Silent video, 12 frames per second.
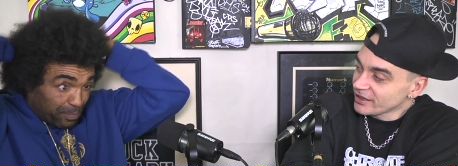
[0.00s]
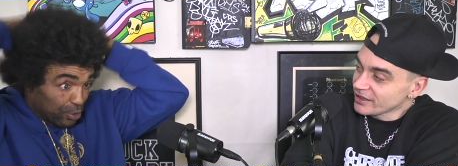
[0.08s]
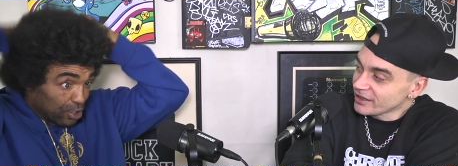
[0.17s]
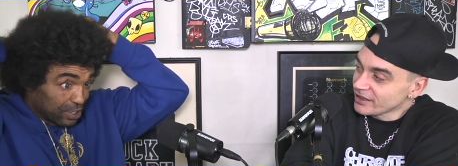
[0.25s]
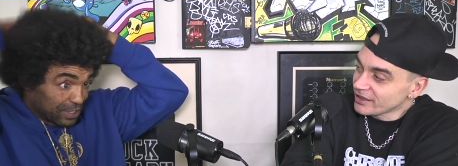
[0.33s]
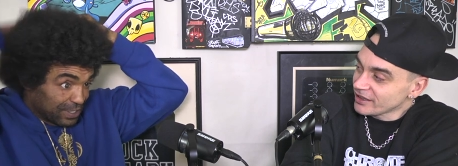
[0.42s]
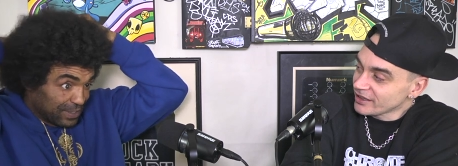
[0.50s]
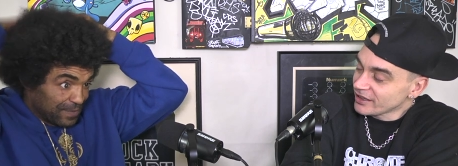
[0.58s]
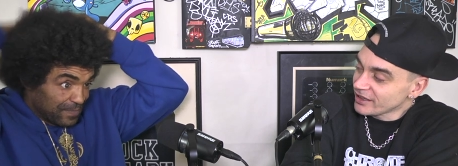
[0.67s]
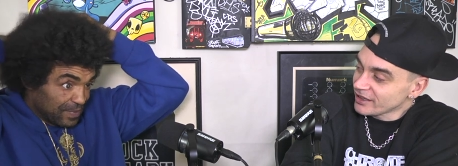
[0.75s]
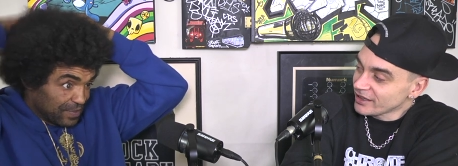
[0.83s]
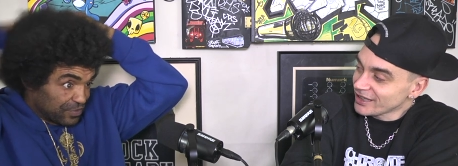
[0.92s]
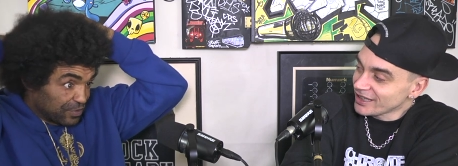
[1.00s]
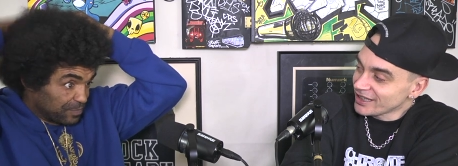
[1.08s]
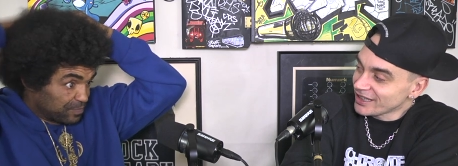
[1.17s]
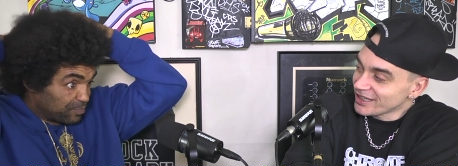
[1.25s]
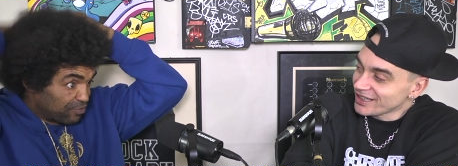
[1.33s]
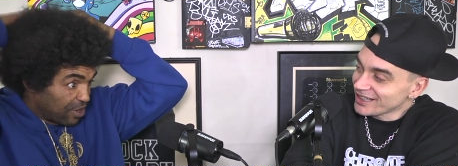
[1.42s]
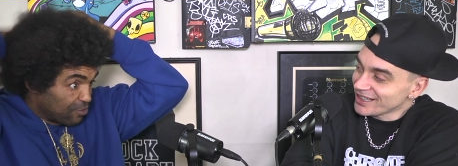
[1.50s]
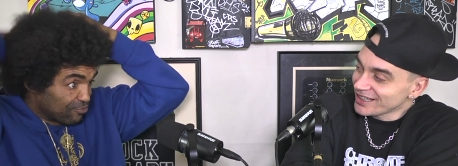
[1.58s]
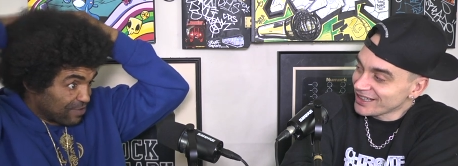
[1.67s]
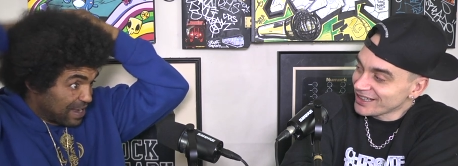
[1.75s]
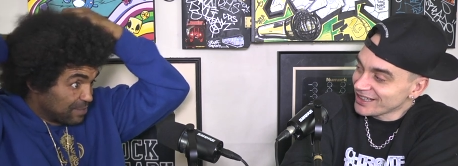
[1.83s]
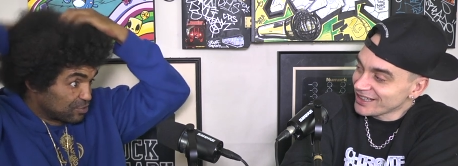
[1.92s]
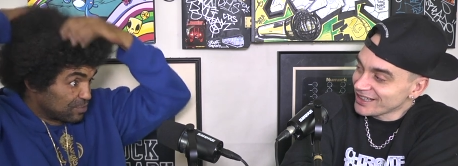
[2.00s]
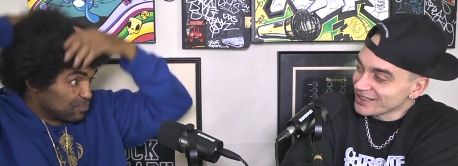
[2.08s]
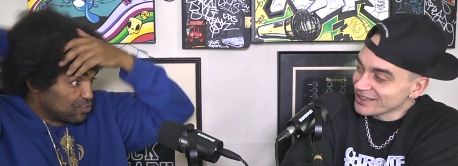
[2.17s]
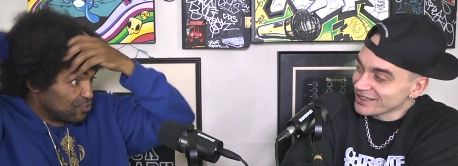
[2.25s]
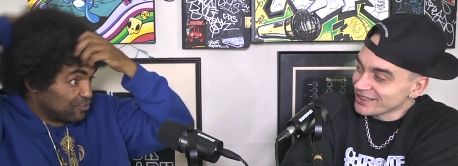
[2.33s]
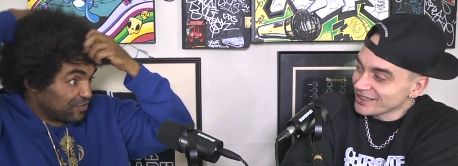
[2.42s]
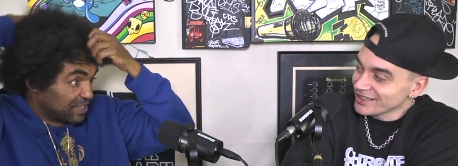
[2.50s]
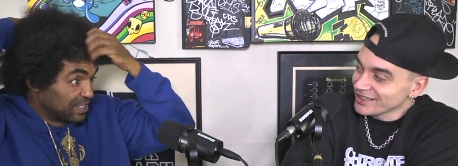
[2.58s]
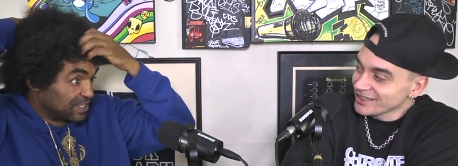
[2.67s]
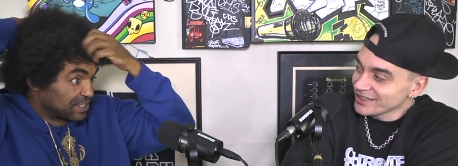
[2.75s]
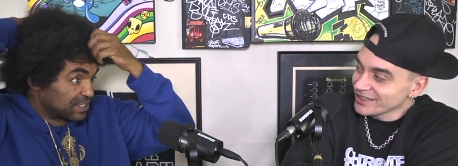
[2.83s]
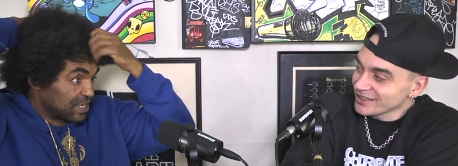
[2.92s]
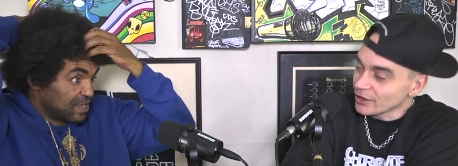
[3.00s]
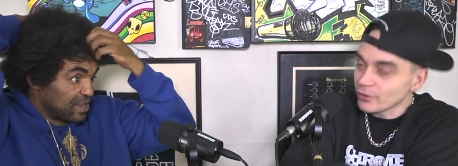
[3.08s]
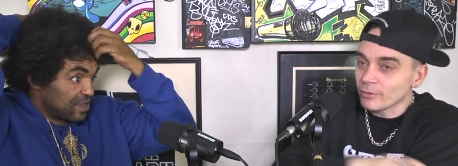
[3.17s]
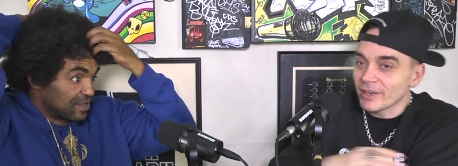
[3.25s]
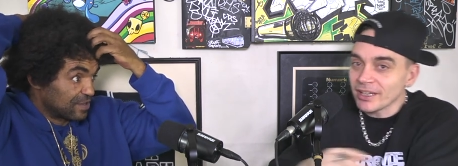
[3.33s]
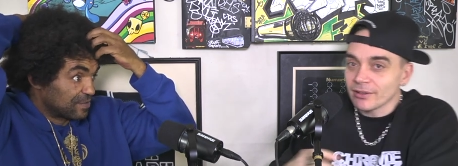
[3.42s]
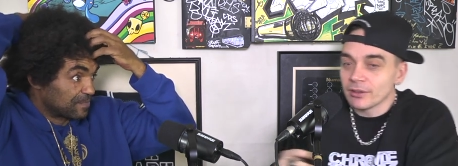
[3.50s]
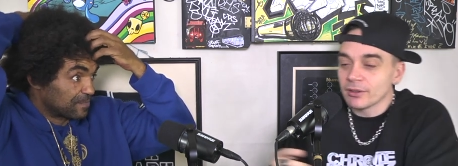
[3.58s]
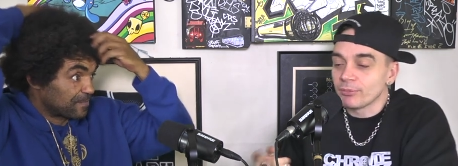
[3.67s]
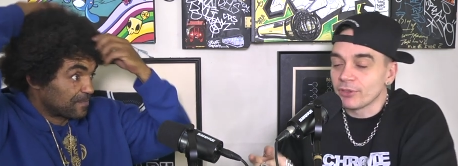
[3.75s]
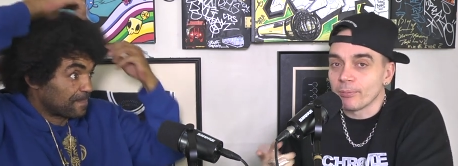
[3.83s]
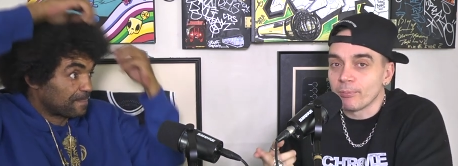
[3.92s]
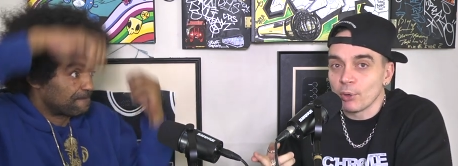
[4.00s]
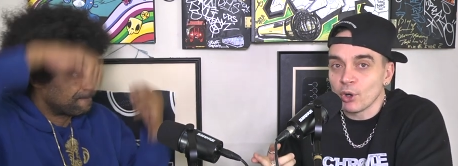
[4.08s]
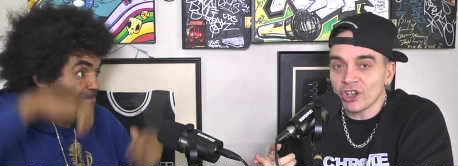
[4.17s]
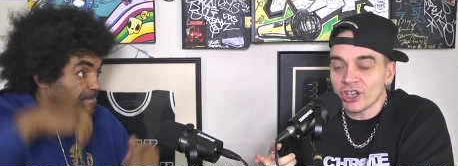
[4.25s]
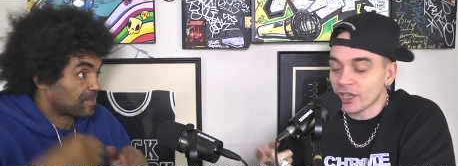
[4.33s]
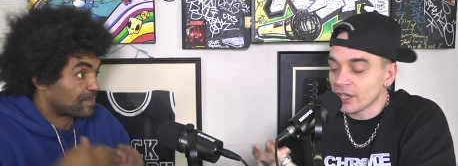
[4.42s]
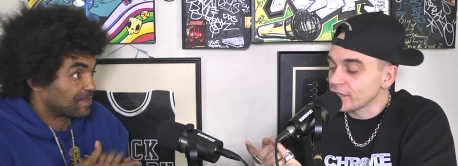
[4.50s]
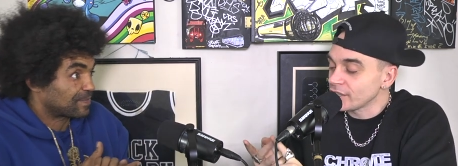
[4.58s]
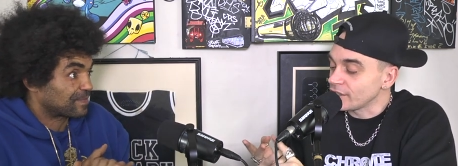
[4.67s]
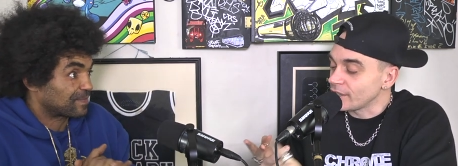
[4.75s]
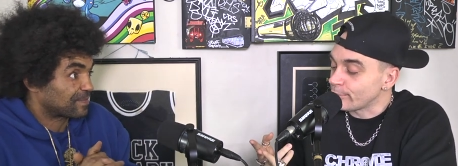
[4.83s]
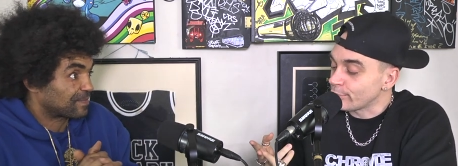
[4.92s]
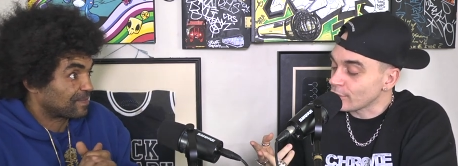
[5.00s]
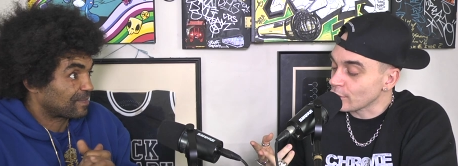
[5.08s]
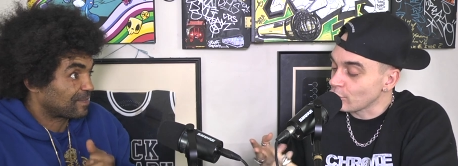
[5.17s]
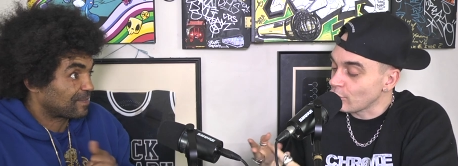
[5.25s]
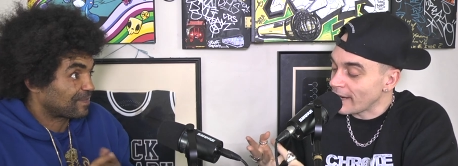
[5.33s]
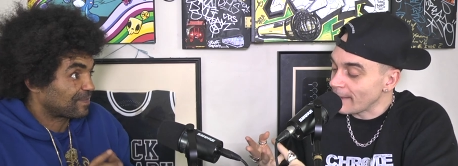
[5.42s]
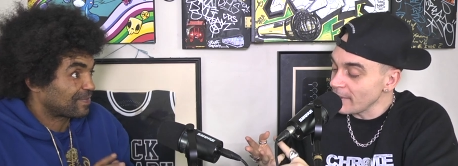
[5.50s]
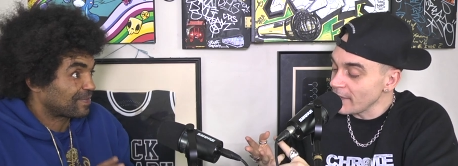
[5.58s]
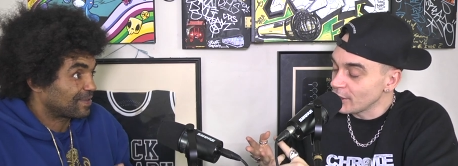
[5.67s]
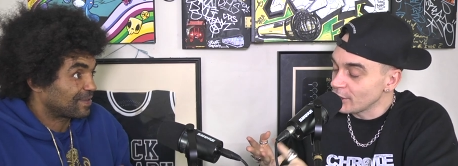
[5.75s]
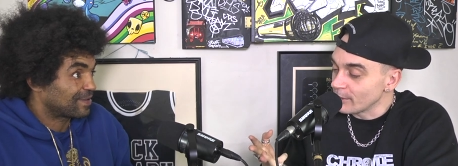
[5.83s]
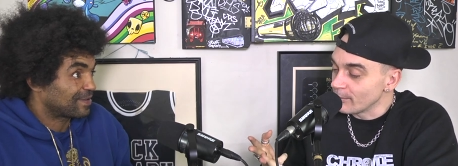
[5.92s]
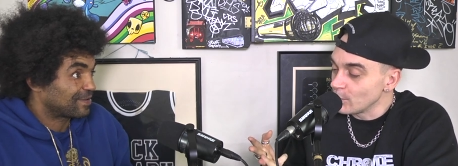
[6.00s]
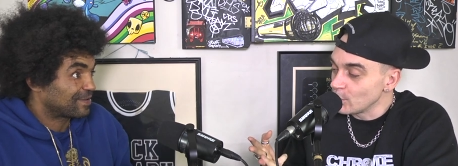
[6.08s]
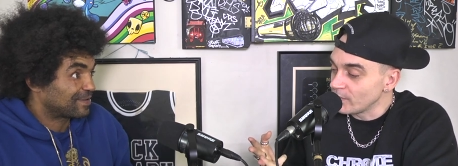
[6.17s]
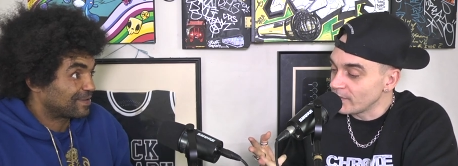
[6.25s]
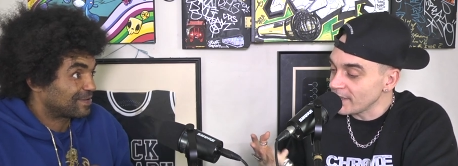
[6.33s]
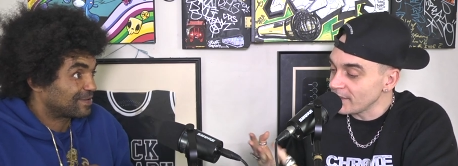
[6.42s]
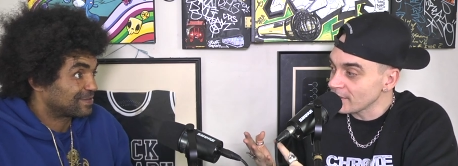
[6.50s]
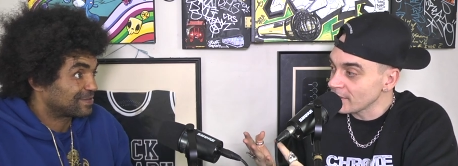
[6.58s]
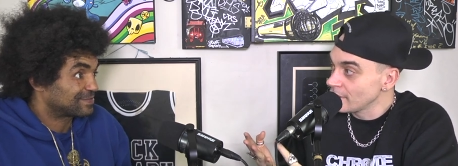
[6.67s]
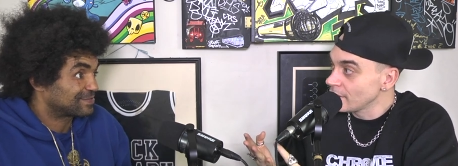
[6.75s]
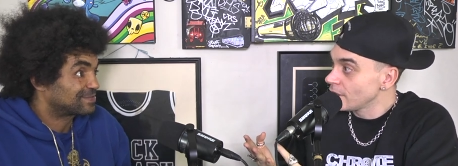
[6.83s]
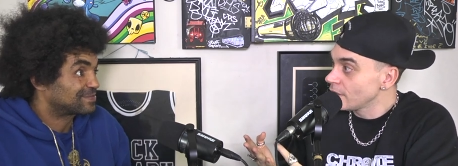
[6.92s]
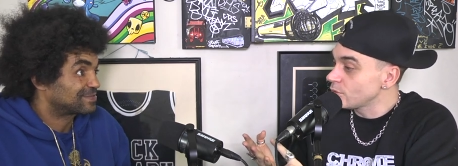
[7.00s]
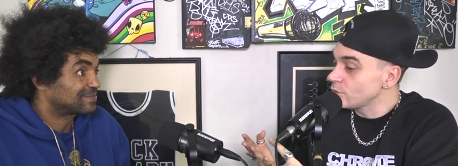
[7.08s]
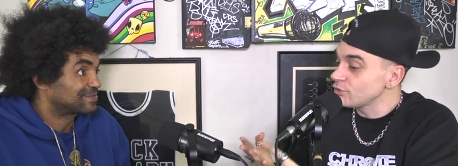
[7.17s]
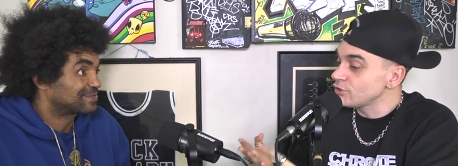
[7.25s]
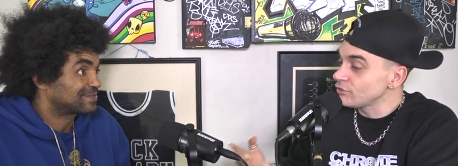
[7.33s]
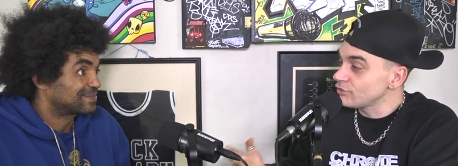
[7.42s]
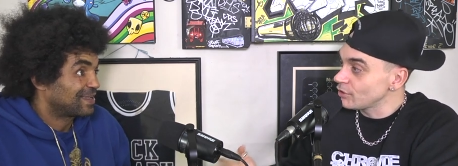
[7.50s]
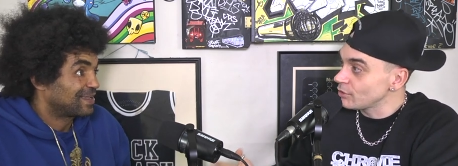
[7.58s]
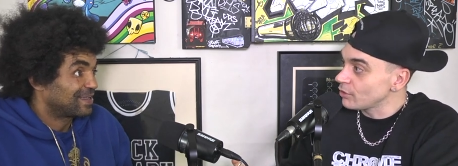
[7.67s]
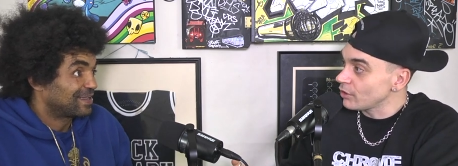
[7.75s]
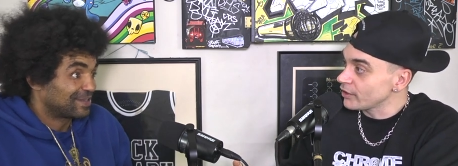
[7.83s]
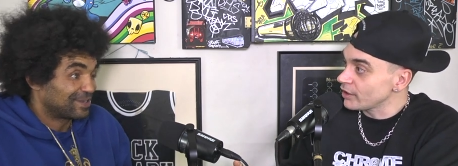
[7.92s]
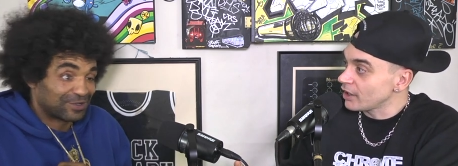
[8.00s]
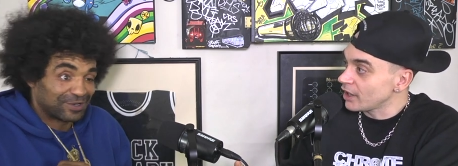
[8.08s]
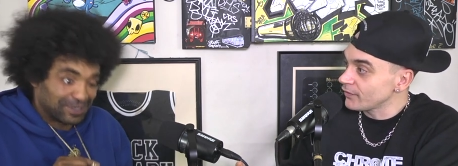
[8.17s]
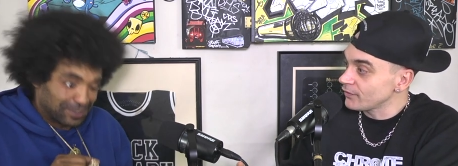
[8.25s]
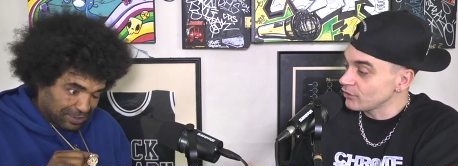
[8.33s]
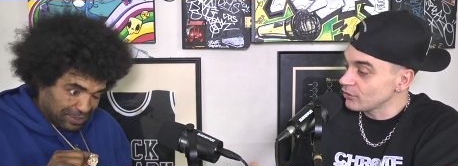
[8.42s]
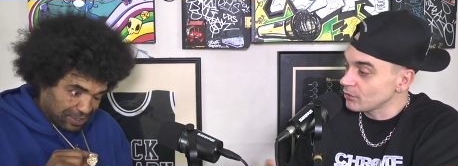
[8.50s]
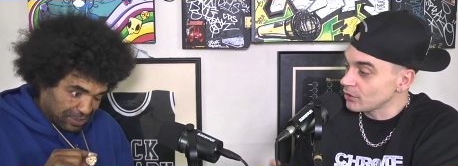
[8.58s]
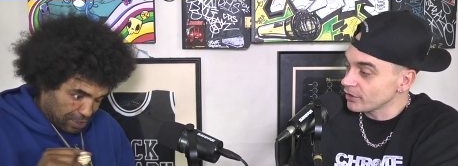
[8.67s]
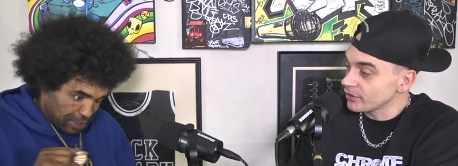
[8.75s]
Speaker 1: The book, the programs, the movies.
Speaker 2: No, no, wait. The book, the program, the movies. Of course, you've still got the Look live the, stream the, the